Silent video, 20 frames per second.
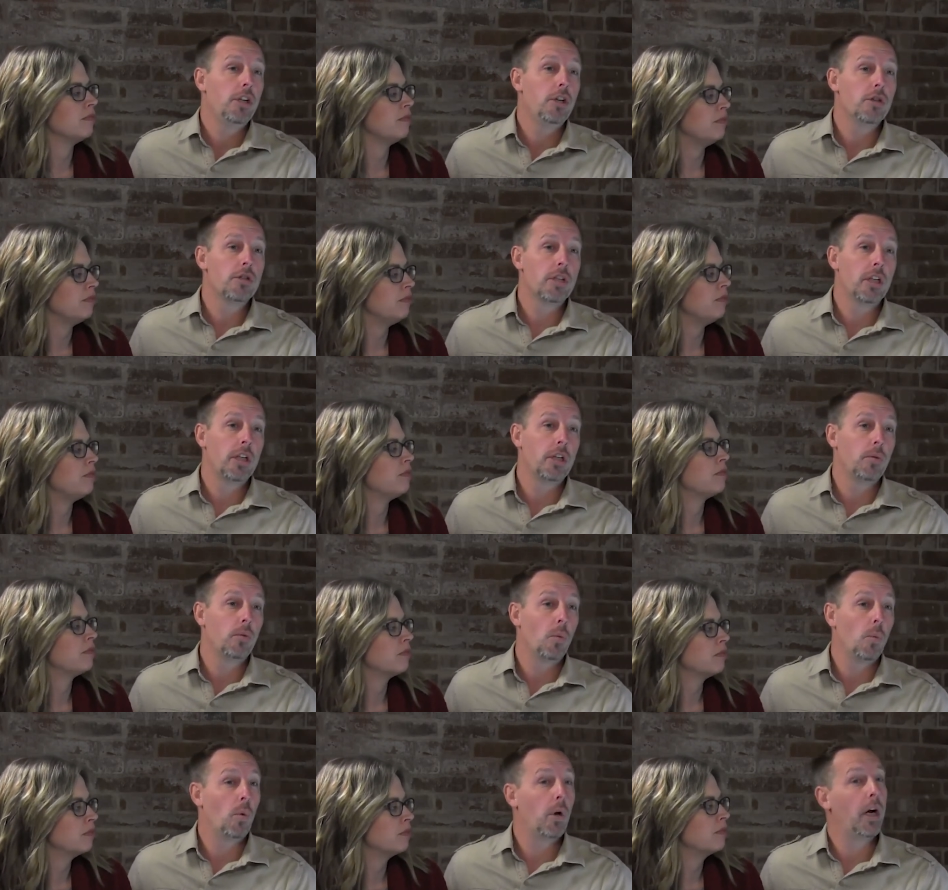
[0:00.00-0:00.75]
Speaker 1: usually
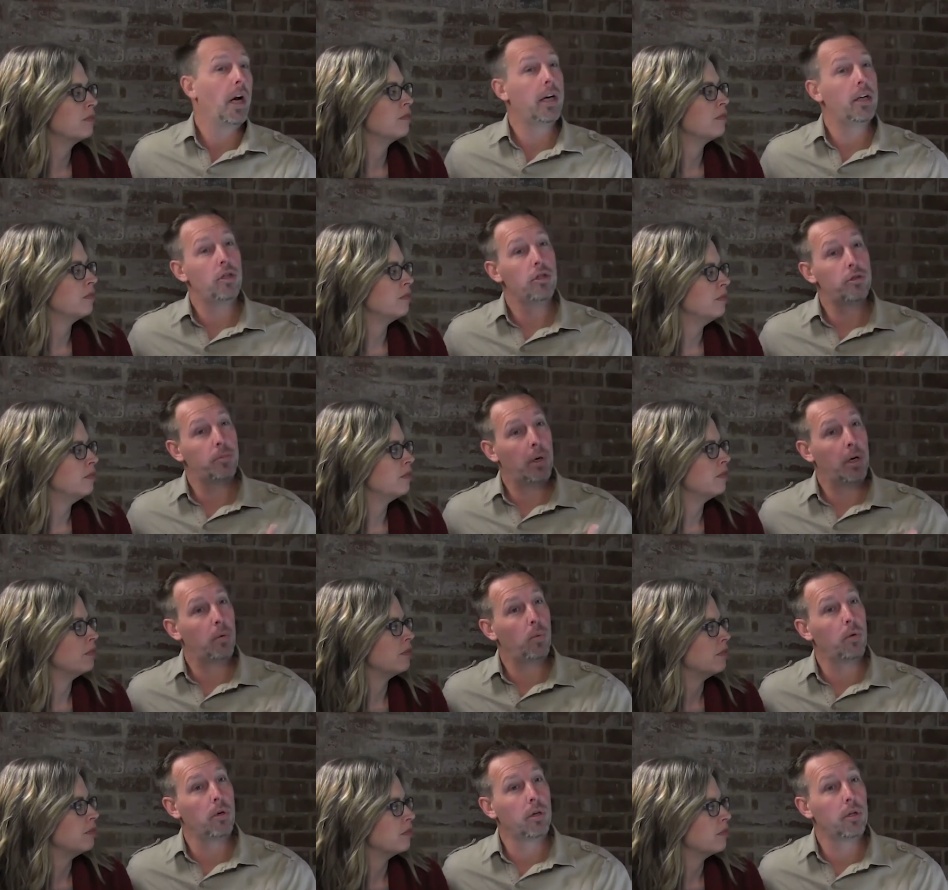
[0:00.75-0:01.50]
when I use
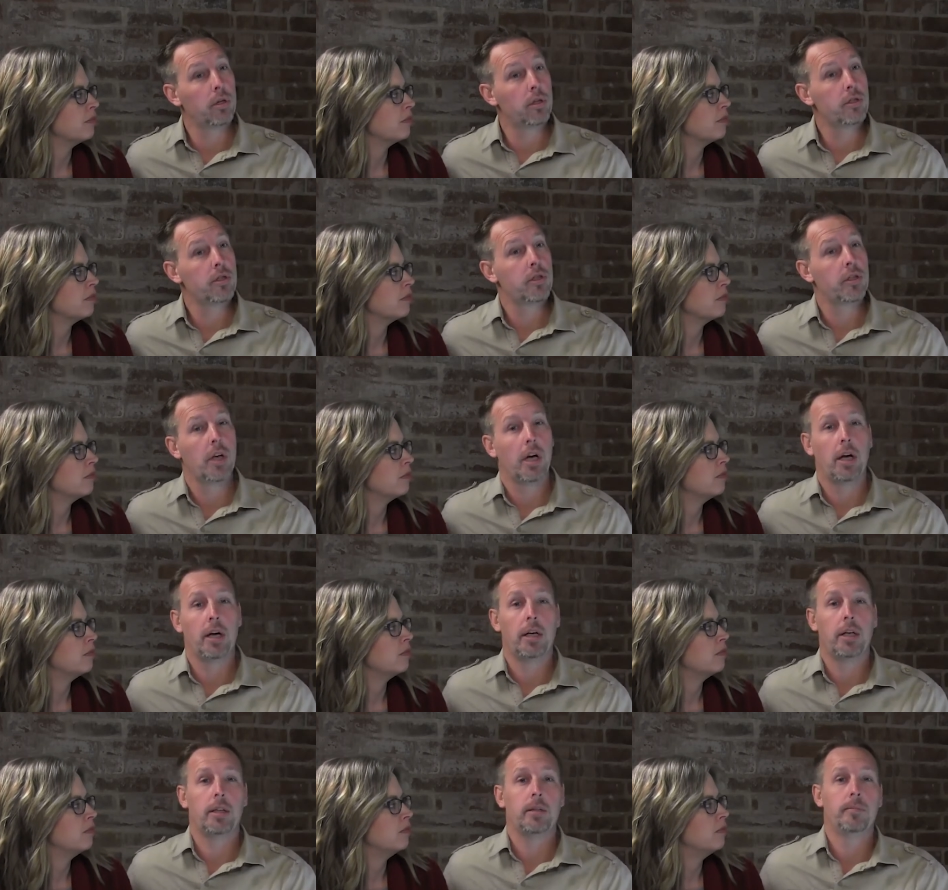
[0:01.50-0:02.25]
my words,
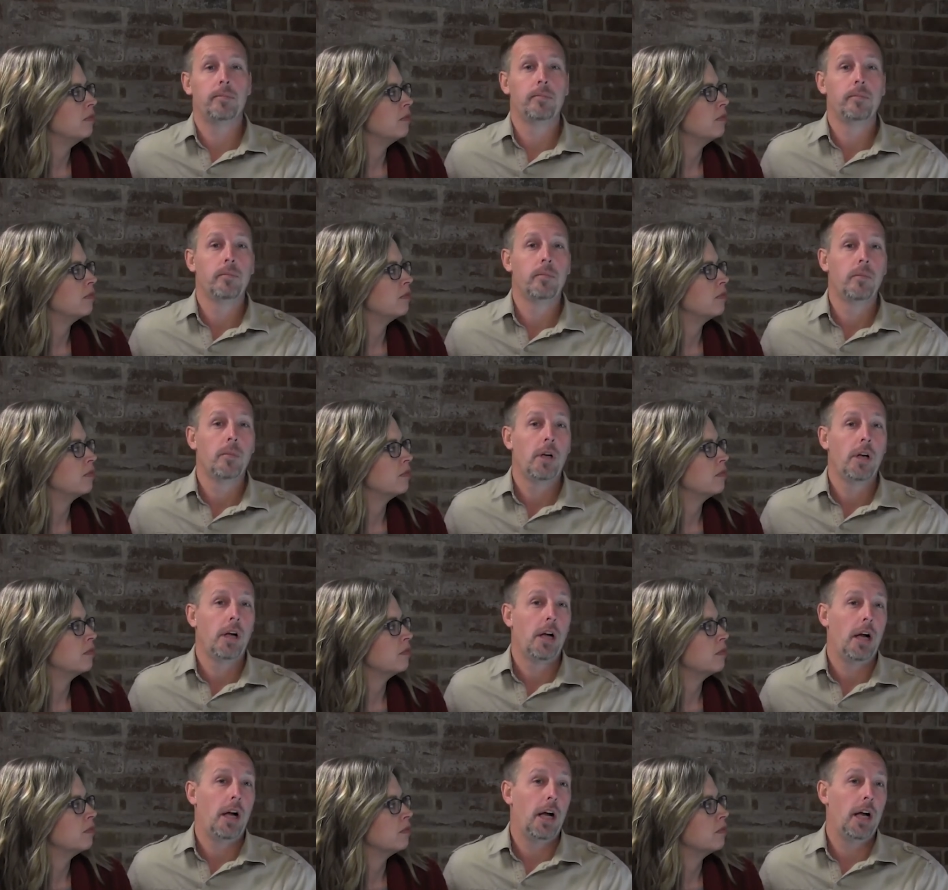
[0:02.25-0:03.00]
um,
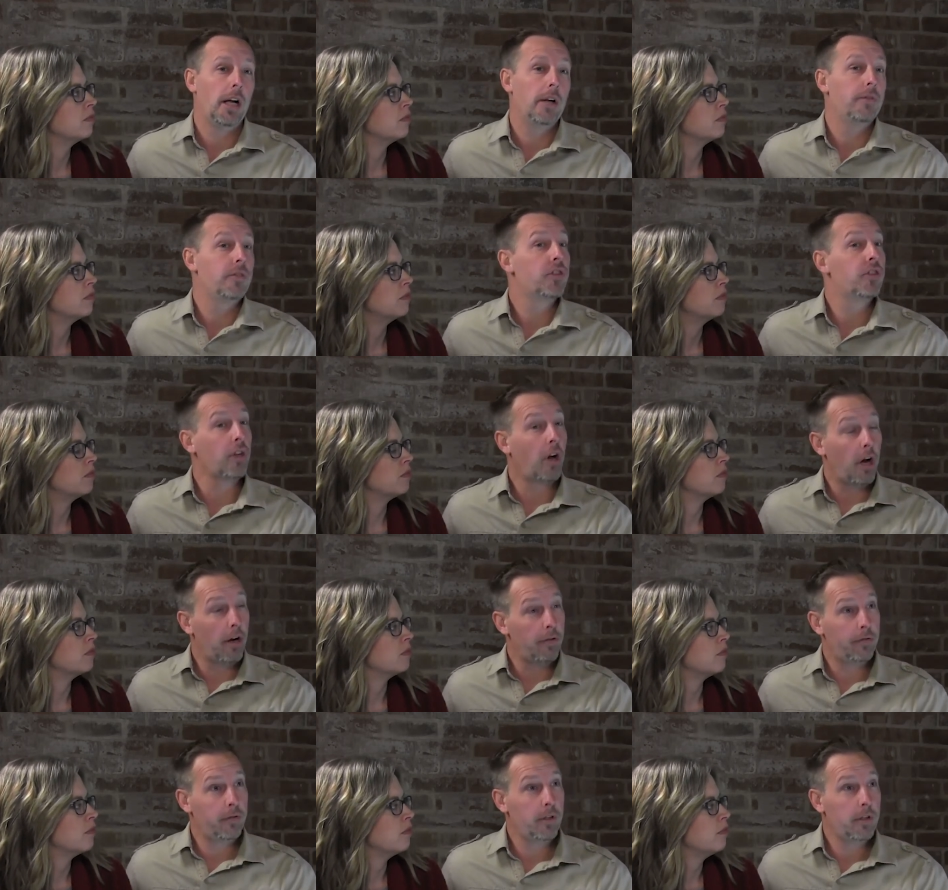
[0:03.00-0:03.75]
I've
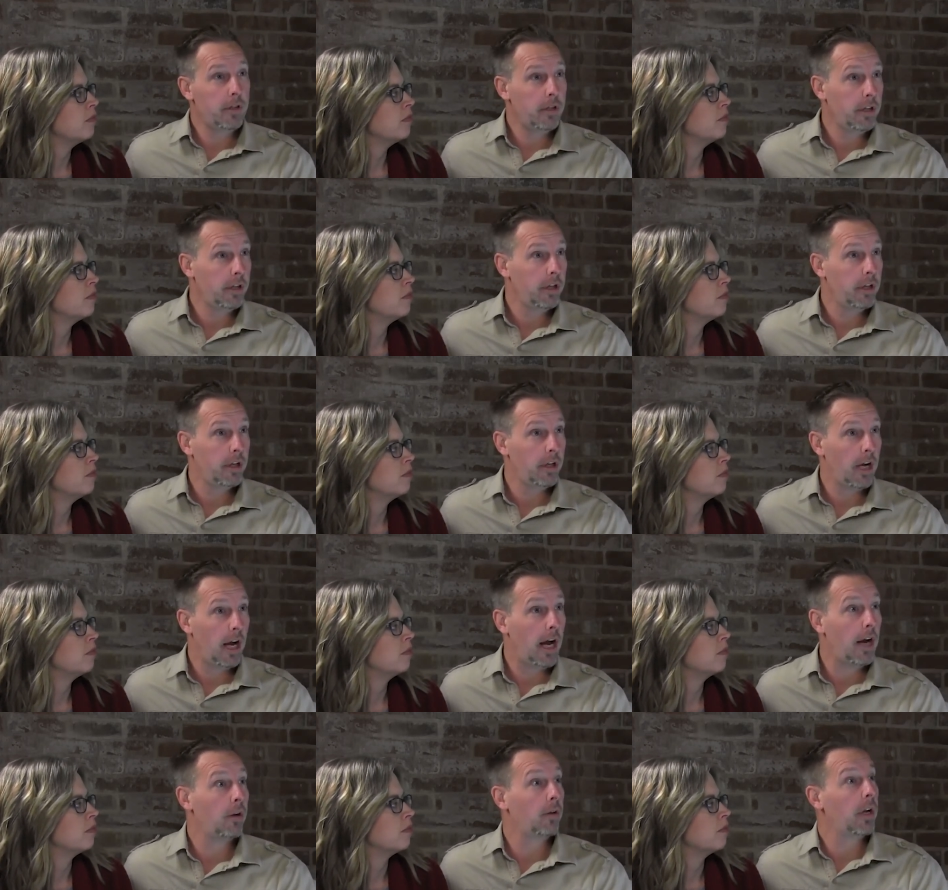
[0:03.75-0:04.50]
softened
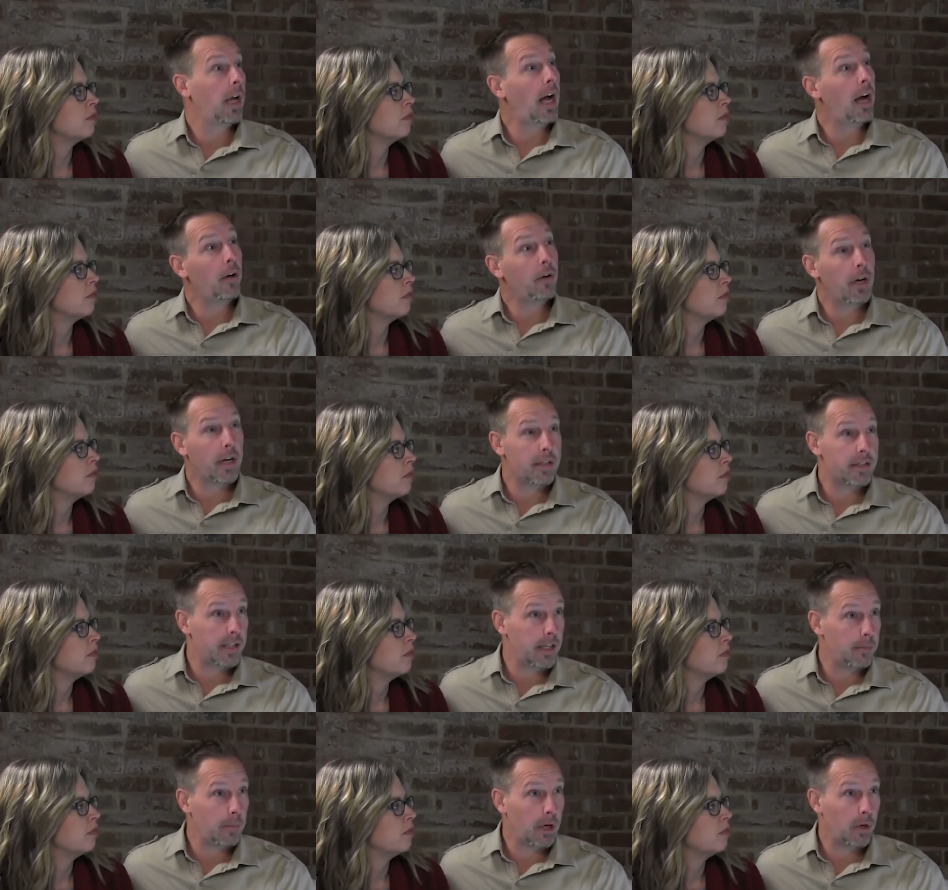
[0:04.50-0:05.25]
how loud I
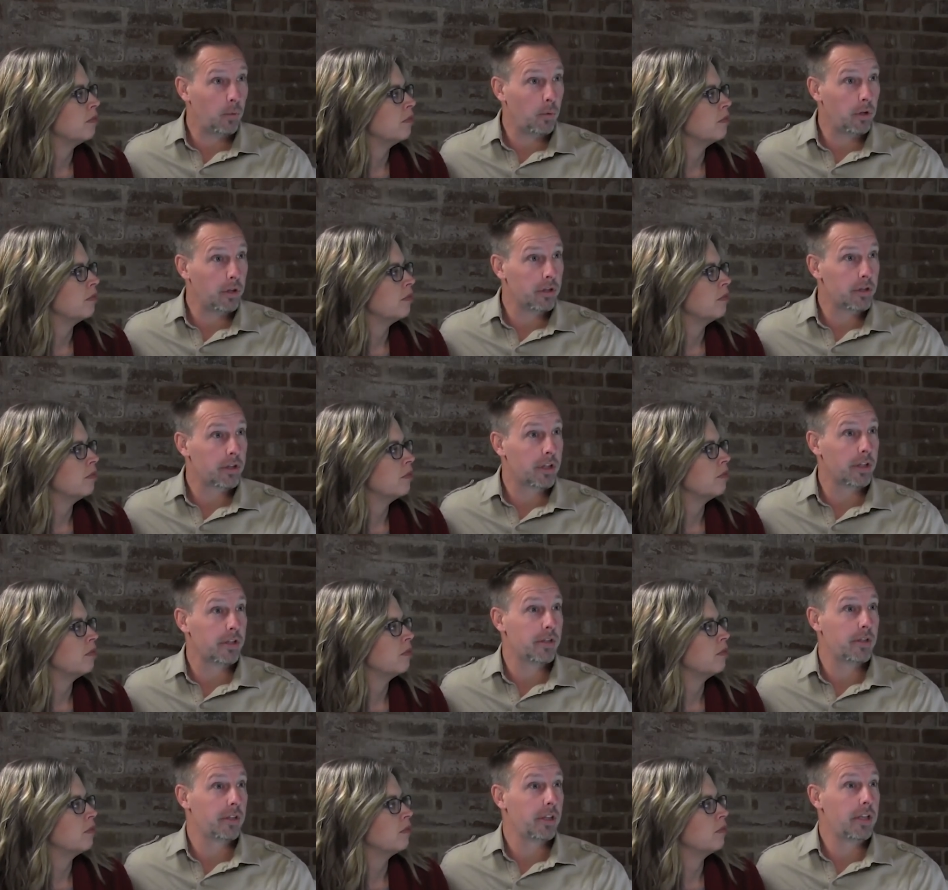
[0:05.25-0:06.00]
say my words
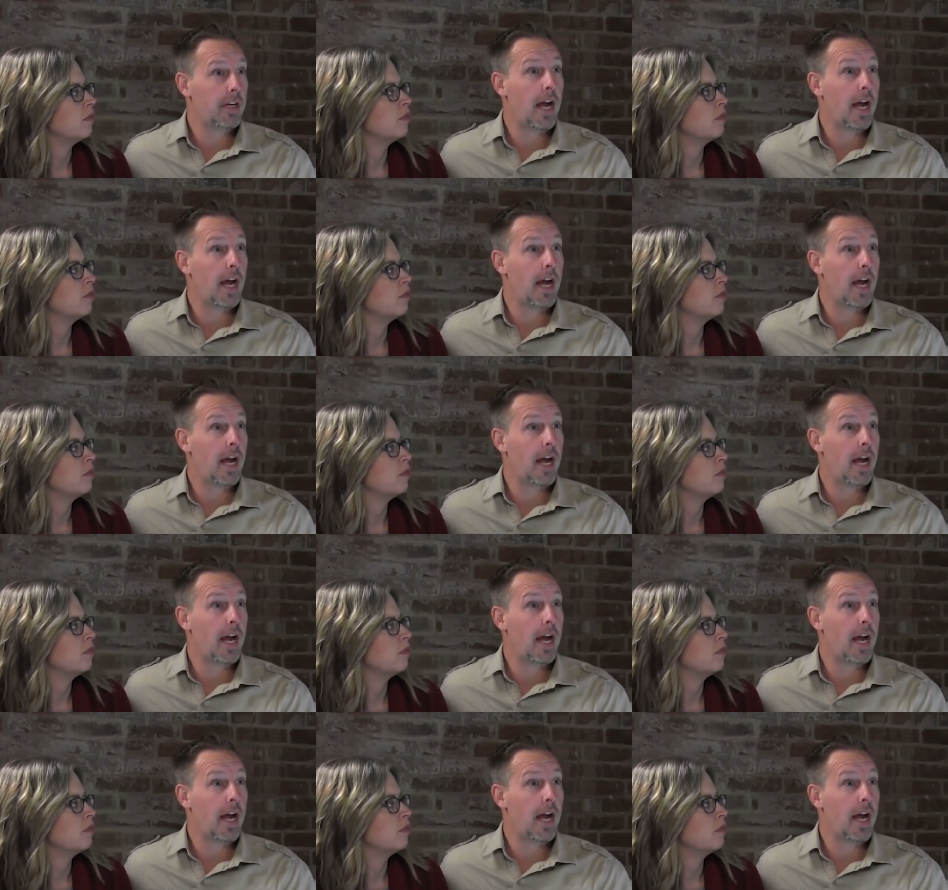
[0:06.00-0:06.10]
because